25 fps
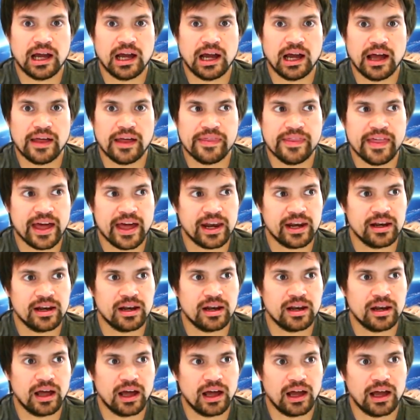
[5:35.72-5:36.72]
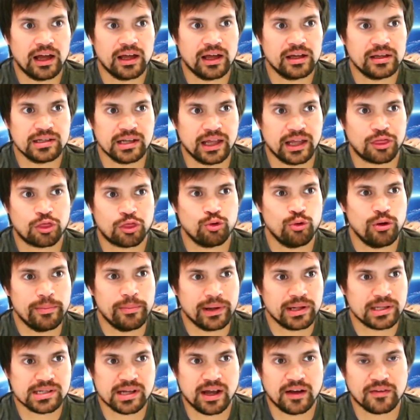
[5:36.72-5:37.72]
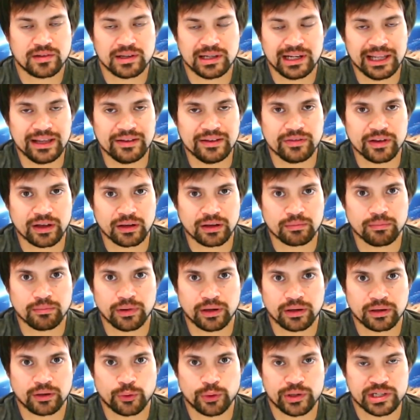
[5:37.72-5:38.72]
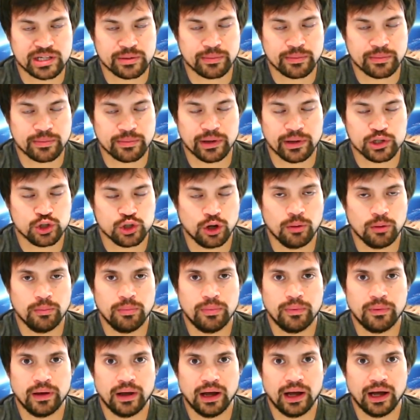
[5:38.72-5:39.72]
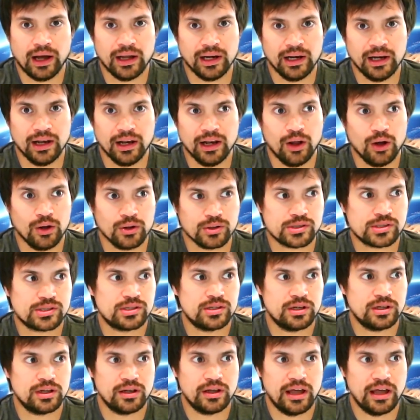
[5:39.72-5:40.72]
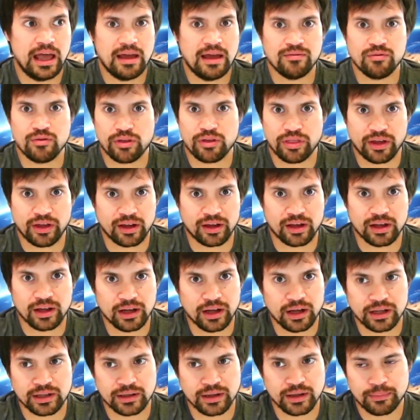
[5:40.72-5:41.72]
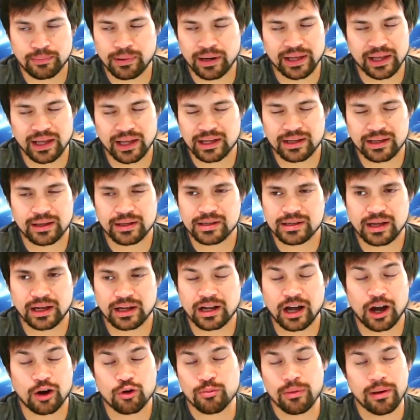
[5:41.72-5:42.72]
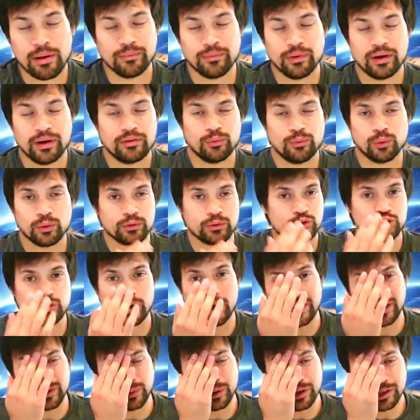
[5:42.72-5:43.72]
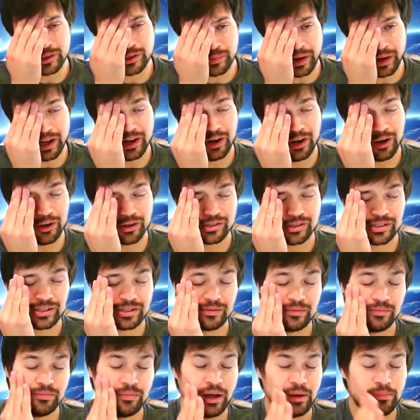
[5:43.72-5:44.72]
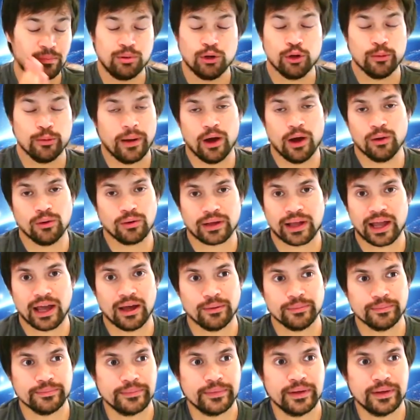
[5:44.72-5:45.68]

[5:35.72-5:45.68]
then like three months after leaving, quitting my job, I lost everything. I, I, play. I, I can't remember what trade it was, but I lost. I blew my whole account.